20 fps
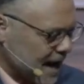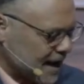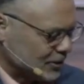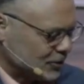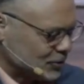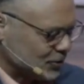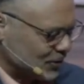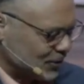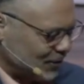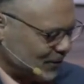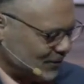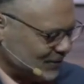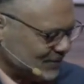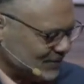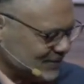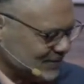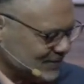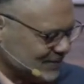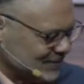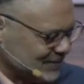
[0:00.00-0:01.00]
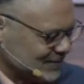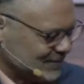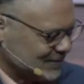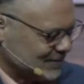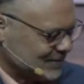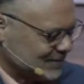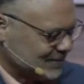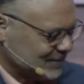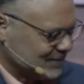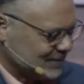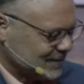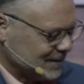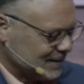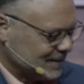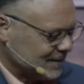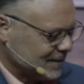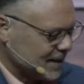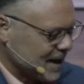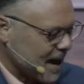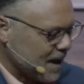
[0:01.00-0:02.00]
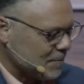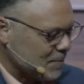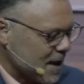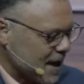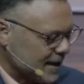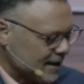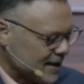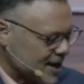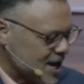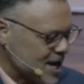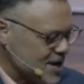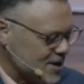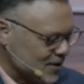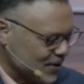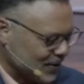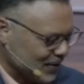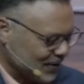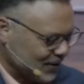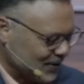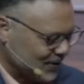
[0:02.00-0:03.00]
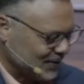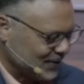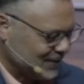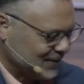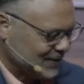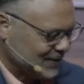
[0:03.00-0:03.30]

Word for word: natural, that I might hear